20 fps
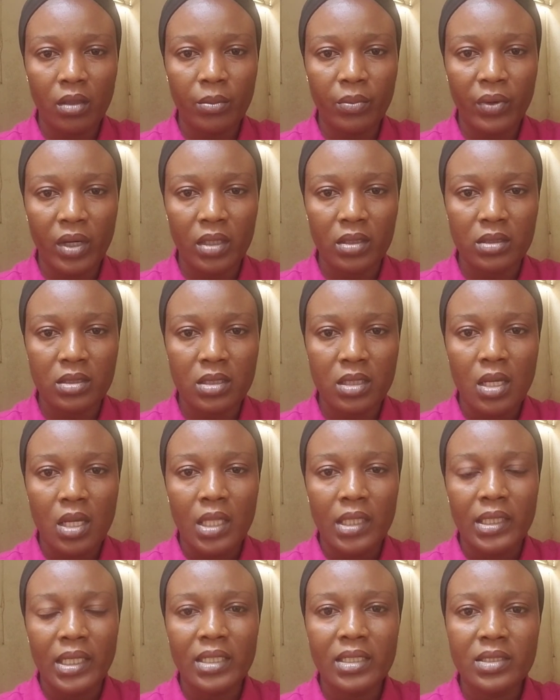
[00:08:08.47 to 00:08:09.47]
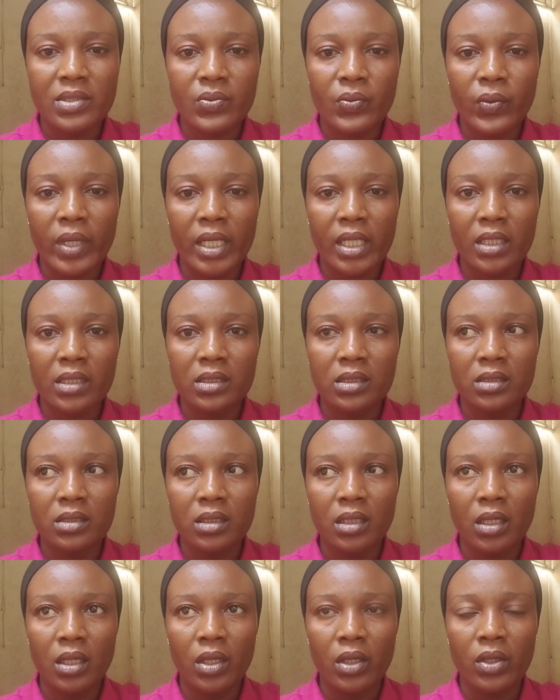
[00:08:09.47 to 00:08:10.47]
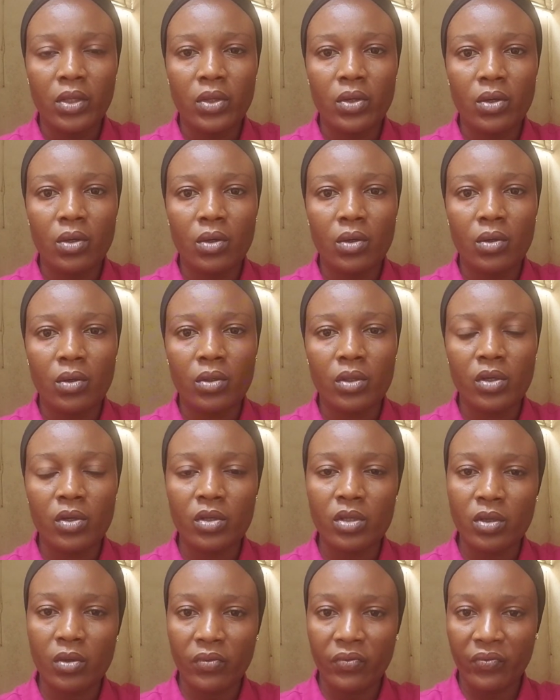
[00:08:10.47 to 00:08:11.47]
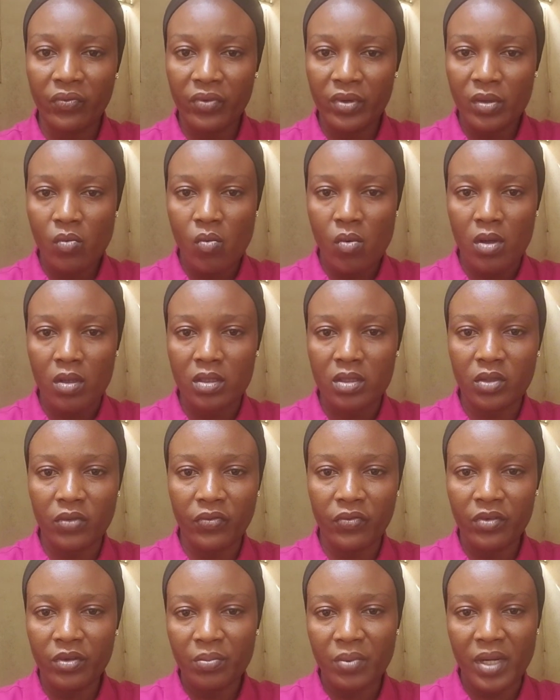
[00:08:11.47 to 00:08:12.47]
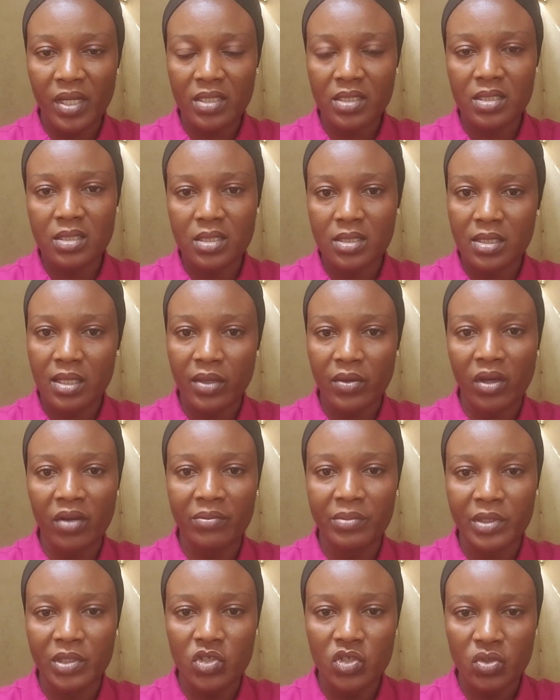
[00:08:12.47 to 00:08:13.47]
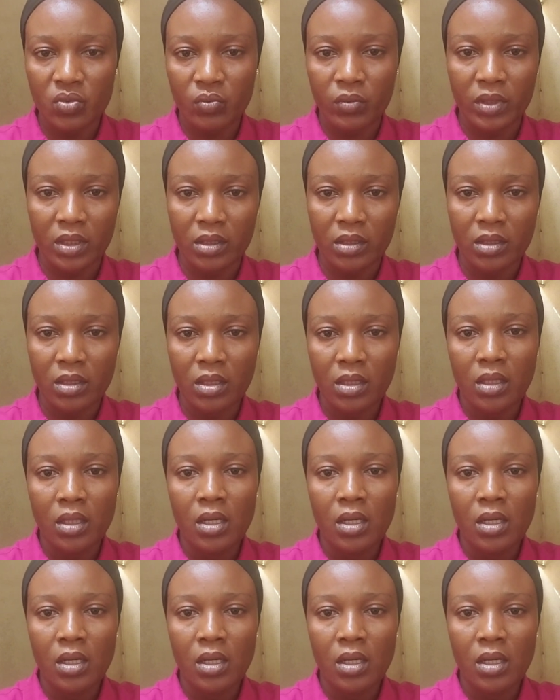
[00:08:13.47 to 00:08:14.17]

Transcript: brand, that is when your free work, your free practices that you have been doing